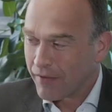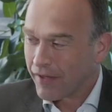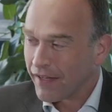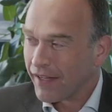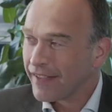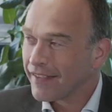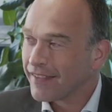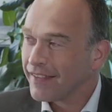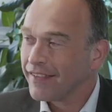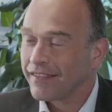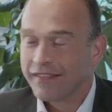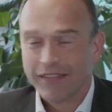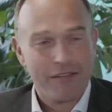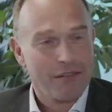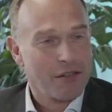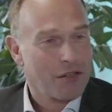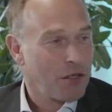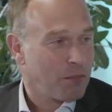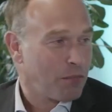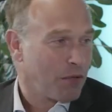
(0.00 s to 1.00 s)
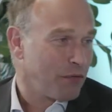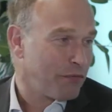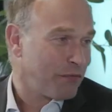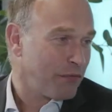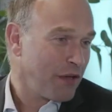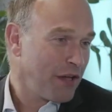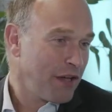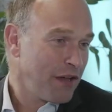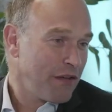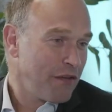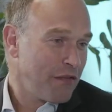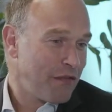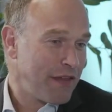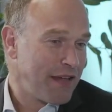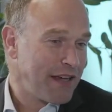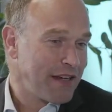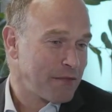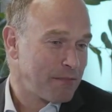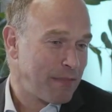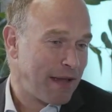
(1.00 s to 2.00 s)
like this, there are a couple of
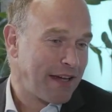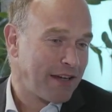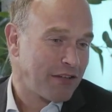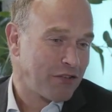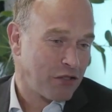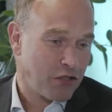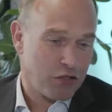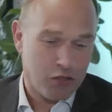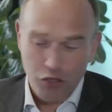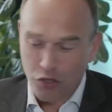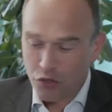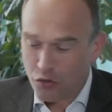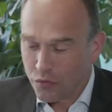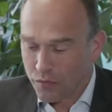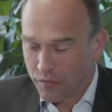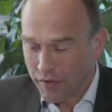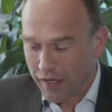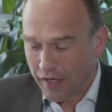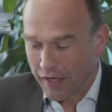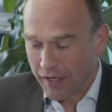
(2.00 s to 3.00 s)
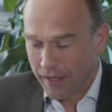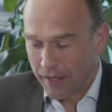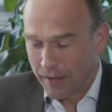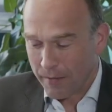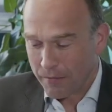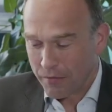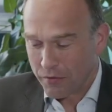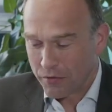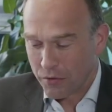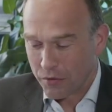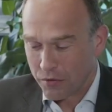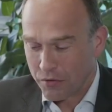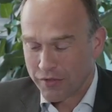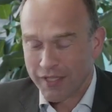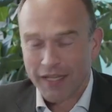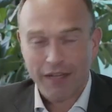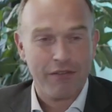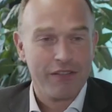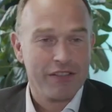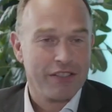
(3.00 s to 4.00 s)
things banks could do to
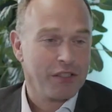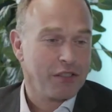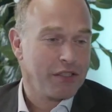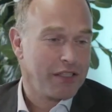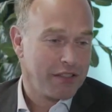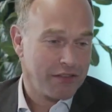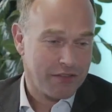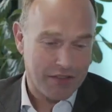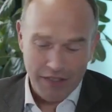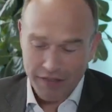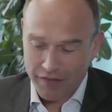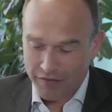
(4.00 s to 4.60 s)
stay resilient.